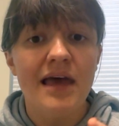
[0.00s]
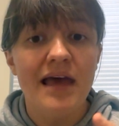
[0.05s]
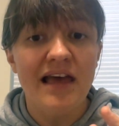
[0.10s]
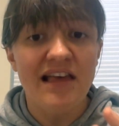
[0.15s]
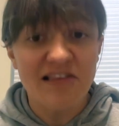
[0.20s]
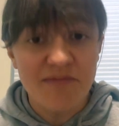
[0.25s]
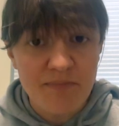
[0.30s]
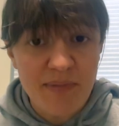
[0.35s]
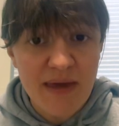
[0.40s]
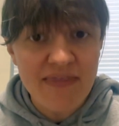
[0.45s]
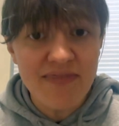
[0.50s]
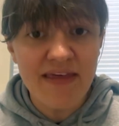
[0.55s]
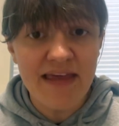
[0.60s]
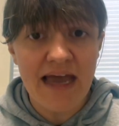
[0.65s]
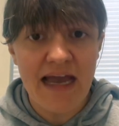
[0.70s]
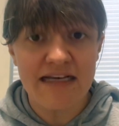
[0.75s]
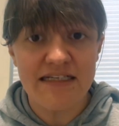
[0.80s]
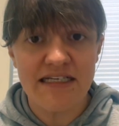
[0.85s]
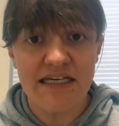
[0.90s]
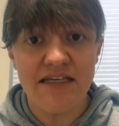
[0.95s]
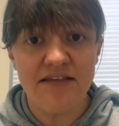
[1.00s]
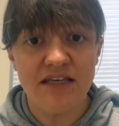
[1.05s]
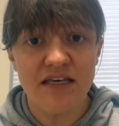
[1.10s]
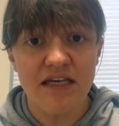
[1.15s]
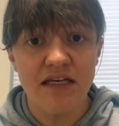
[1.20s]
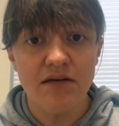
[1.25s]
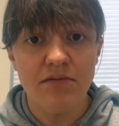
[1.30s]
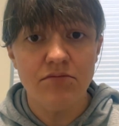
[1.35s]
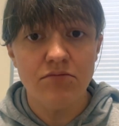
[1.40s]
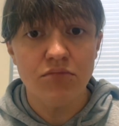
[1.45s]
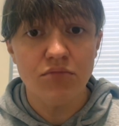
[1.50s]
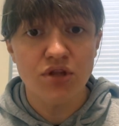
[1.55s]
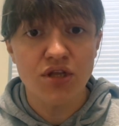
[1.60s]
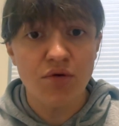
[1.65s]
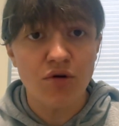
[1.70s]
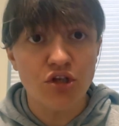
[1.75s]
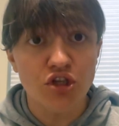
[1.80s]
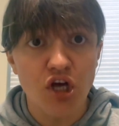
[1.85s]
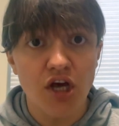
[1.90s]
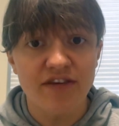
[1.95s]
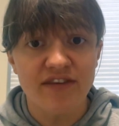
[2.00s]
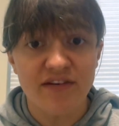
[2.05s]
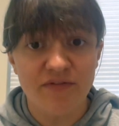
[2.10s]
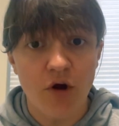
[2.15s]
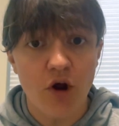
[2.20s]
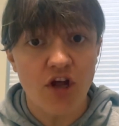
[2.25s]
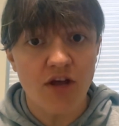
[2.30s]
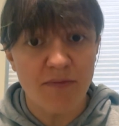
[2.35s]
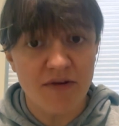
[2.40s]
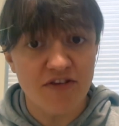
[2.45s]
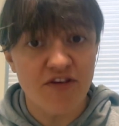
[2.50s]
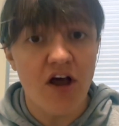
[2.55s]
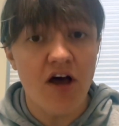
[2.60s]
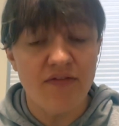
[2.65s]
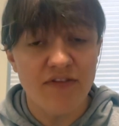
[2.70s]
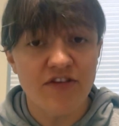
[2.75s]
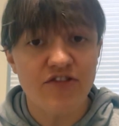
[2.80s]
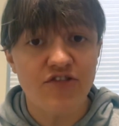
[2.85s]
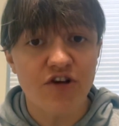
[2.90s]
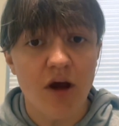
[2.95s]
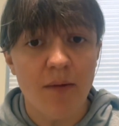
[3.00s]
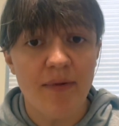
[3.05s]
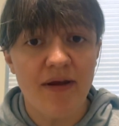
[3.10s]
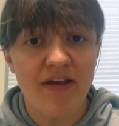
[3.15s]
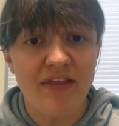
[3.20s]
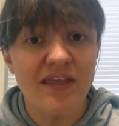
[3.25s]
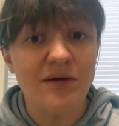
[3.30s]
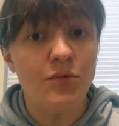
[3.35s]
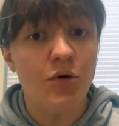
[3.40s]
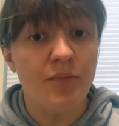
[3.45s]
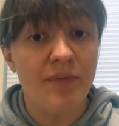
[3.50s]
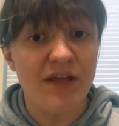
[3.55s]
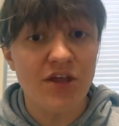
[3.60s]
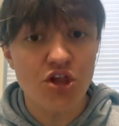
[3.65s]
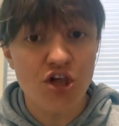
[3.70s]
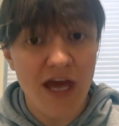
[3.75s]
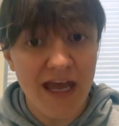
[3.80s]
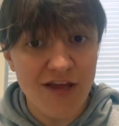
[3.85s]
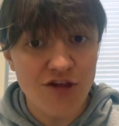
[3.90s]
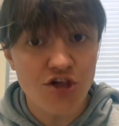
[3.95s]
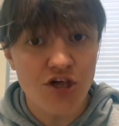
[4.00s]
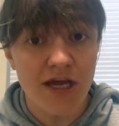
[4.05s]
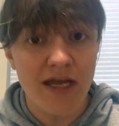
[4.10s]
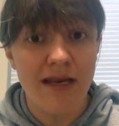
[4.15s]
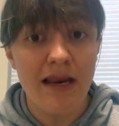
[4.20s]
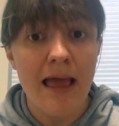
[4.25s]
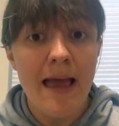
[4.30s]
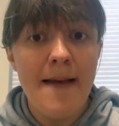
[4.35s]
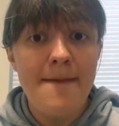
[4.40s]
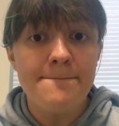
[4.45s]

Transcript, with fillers: has been the idea that there are lots of arguments on this topic that will be changing